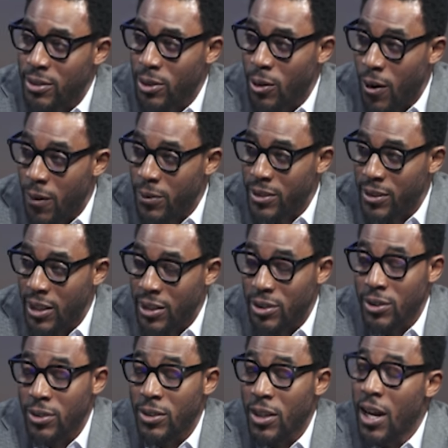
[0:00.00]

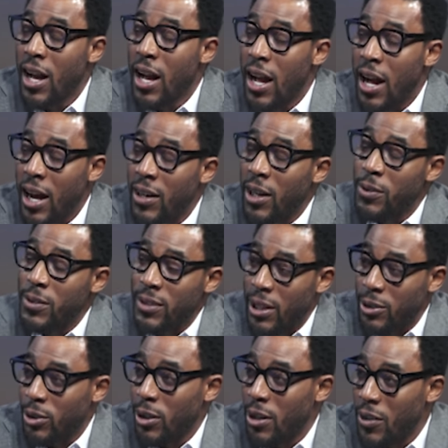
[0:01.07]
conversations around
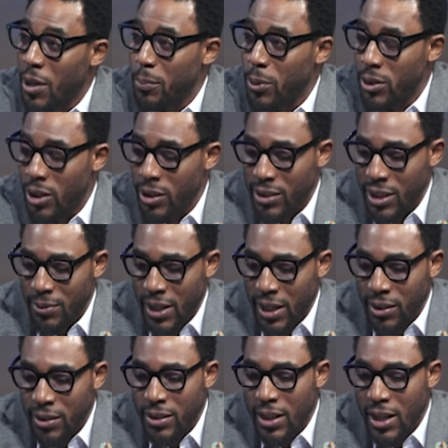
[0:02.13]
sexual and reproductive
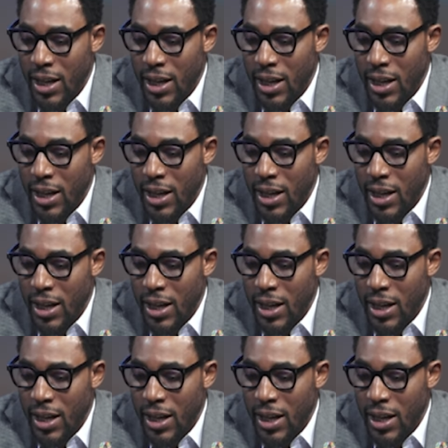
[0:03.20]
health.